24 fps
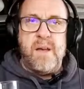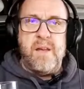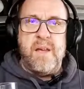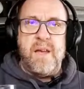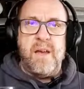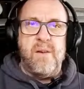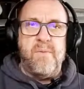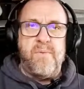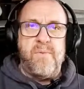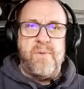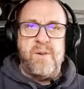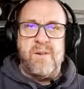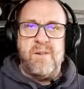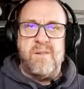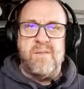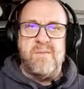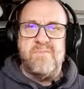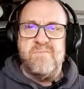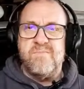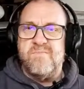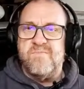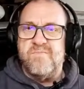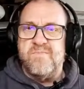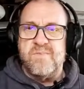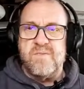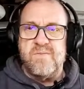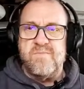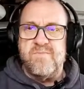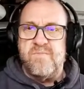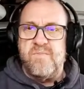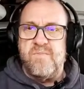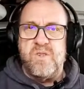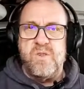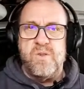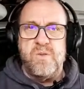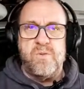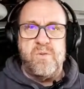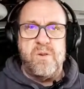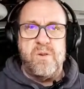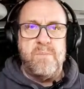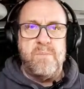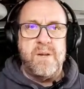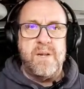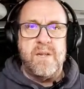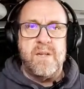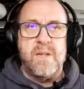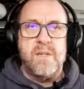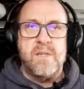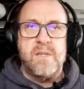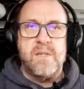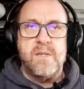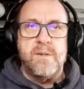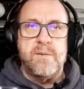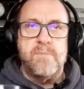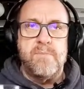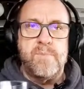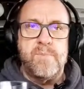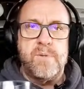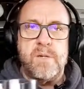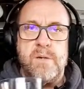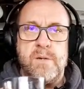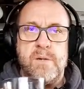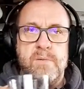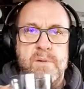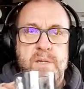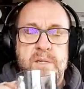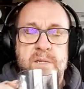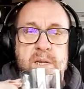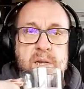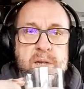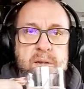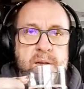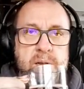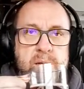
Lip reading: out for 2-3 minutes. So it's not,